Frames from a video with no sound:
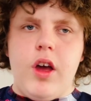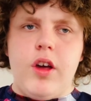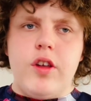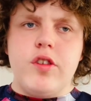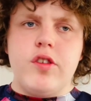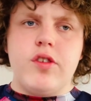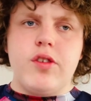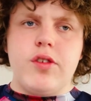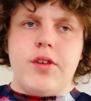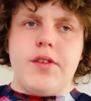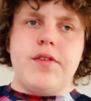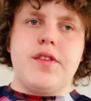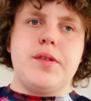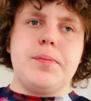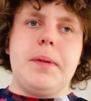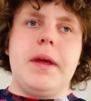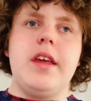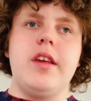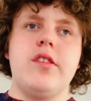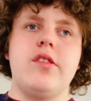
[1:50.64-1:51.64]
sort of
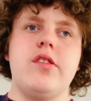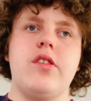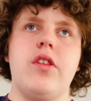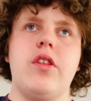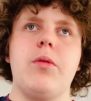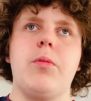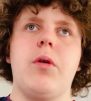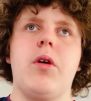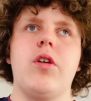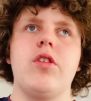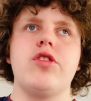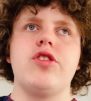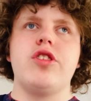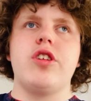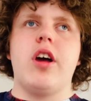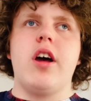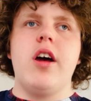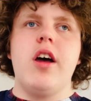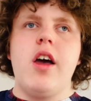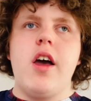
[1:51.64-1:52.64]
speaks to the
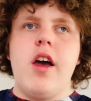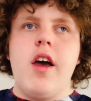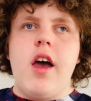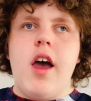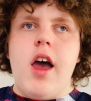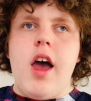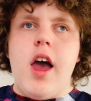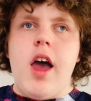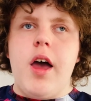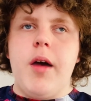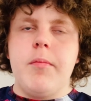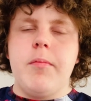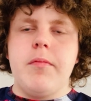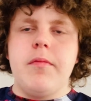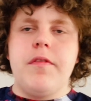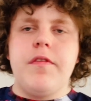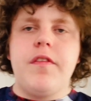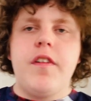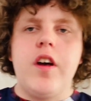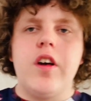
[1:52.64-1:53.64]
Watcher.
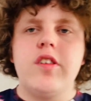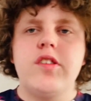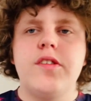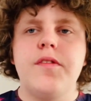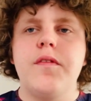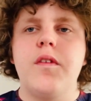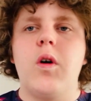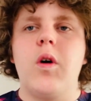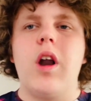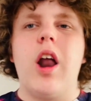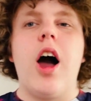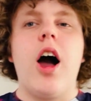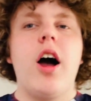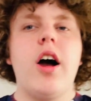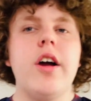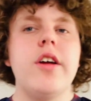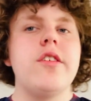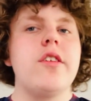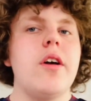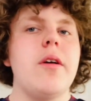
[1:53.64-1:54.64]
First of all,
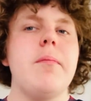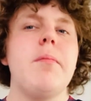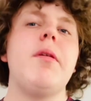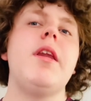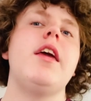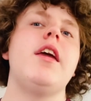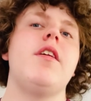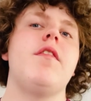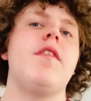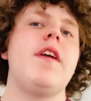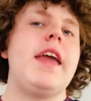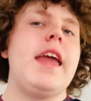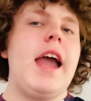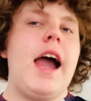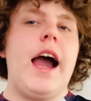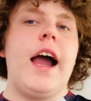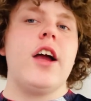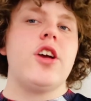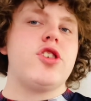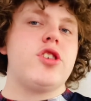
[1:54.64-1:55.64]
I don't believe he
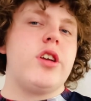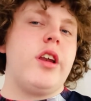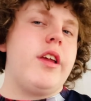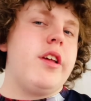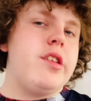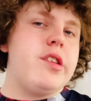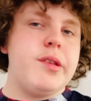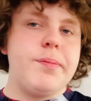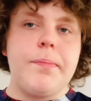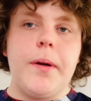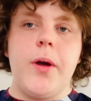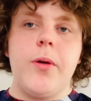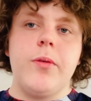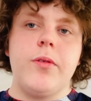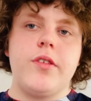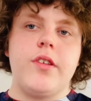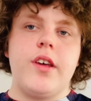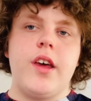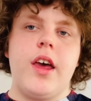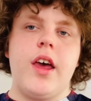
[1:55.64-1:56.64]
actually
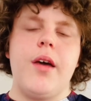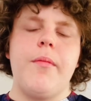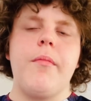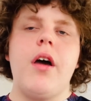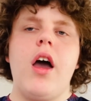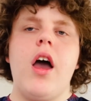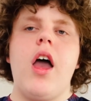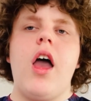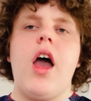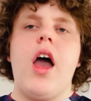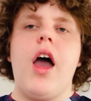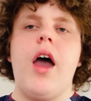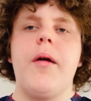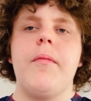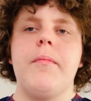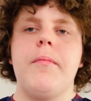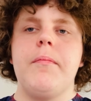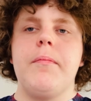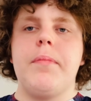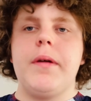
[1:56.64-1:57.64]
spoke to him,
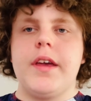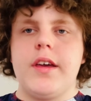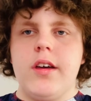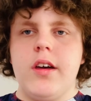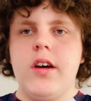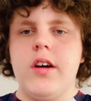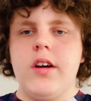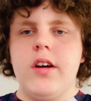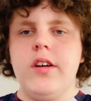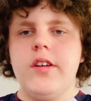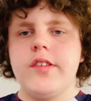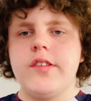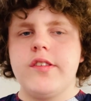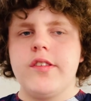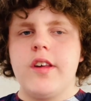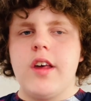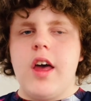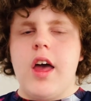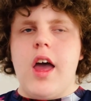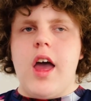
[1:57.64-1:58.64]

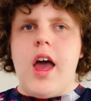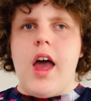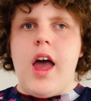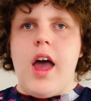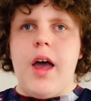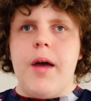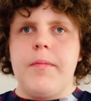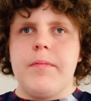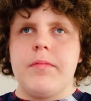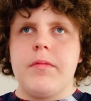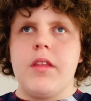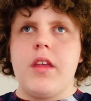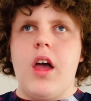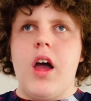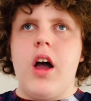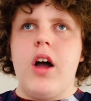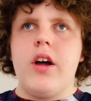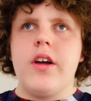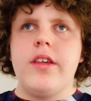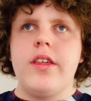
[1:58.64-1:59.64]
because
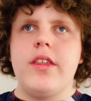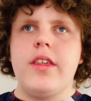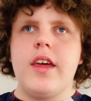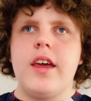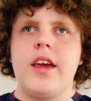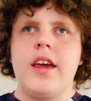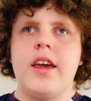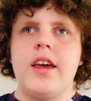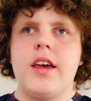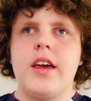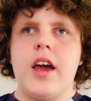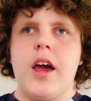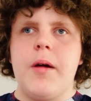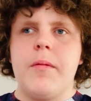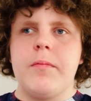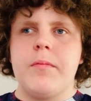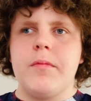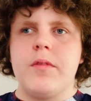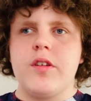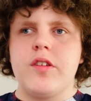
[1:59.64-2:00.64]
I think,
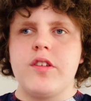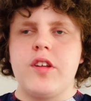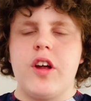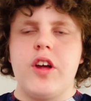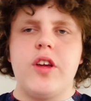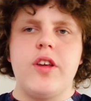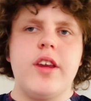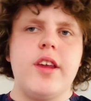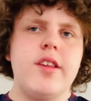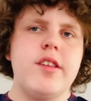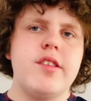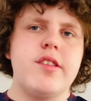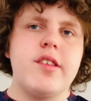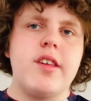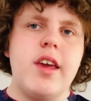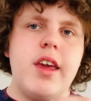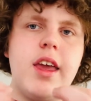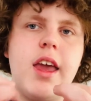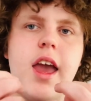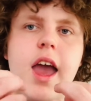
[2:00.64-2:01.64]
because like you didn't
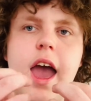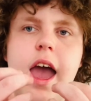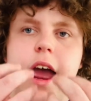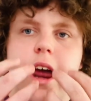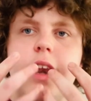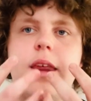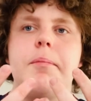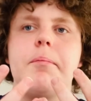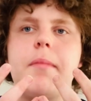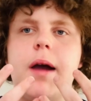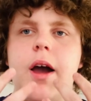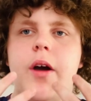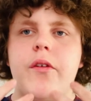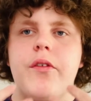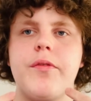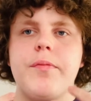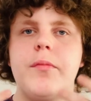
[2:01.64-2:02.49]
see any mouth